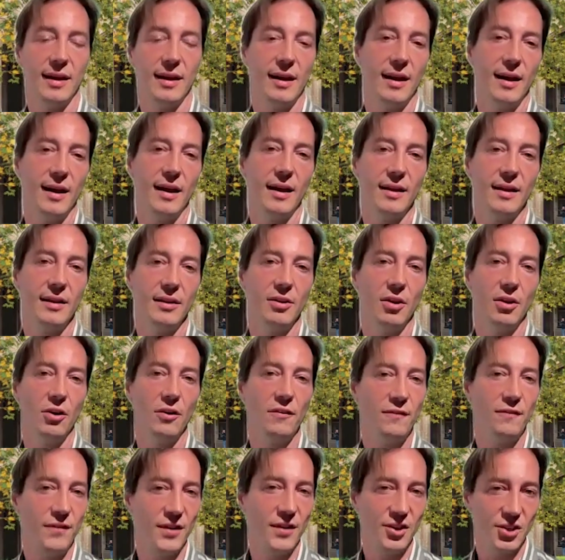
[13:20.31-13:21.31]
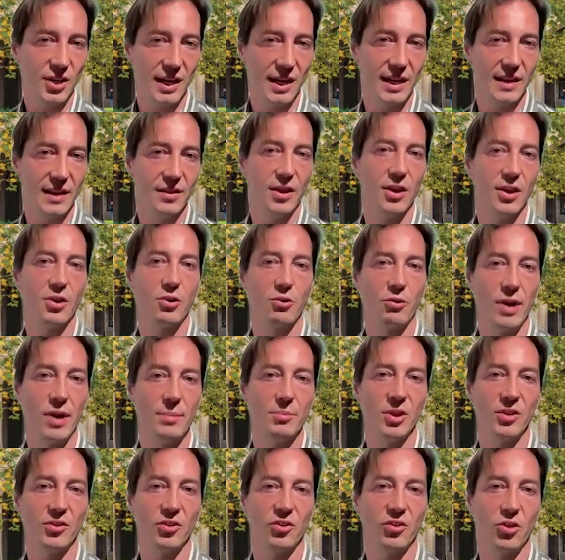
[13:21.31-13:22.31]
uh, you know, officially the
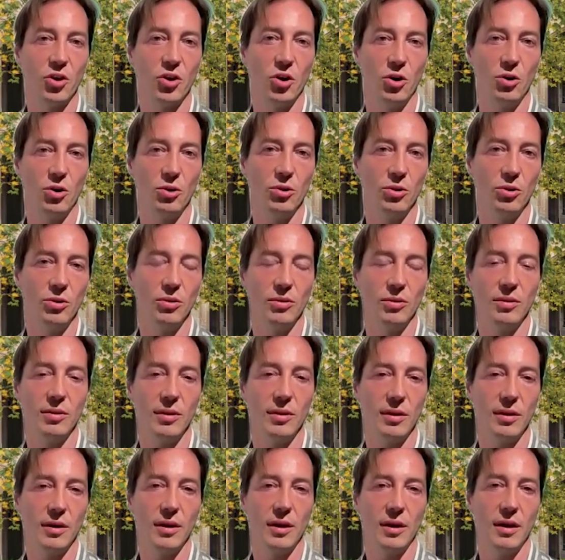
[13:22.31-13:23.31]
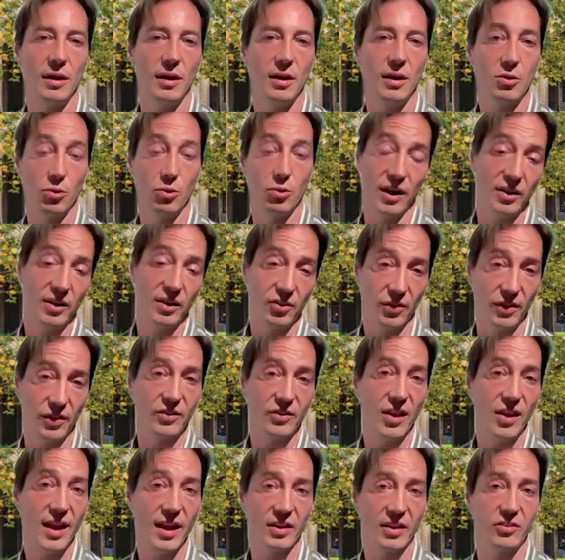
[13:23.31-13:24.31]
agreement's goal, uh, according to the
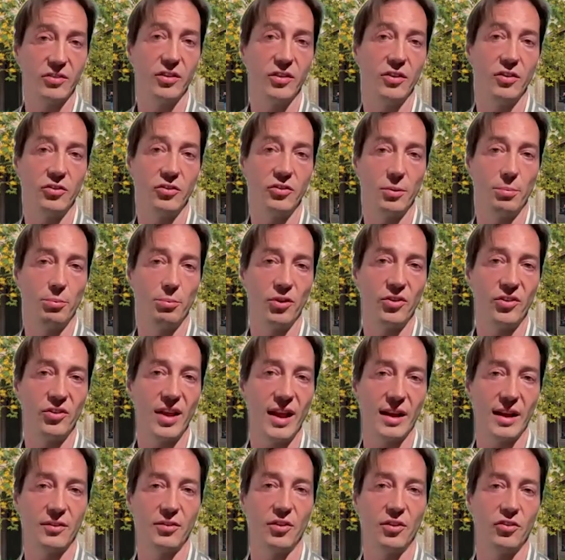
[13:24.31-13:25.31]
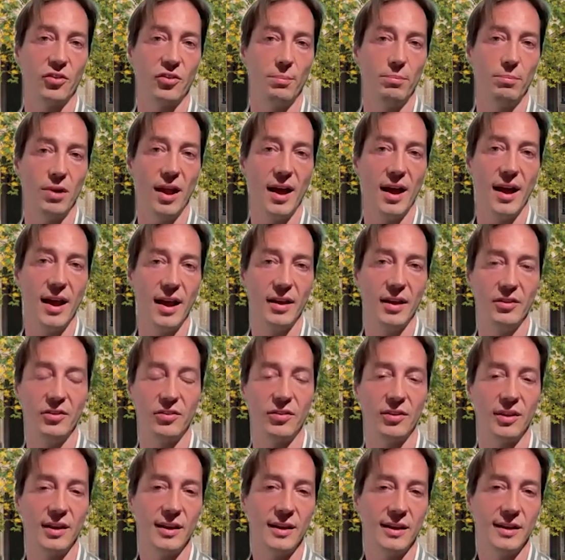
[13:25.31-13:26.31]
text, is to protect the
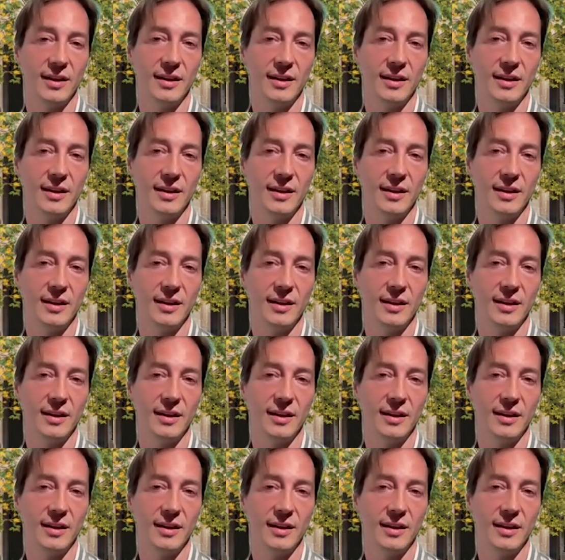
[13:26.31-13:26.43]
supplies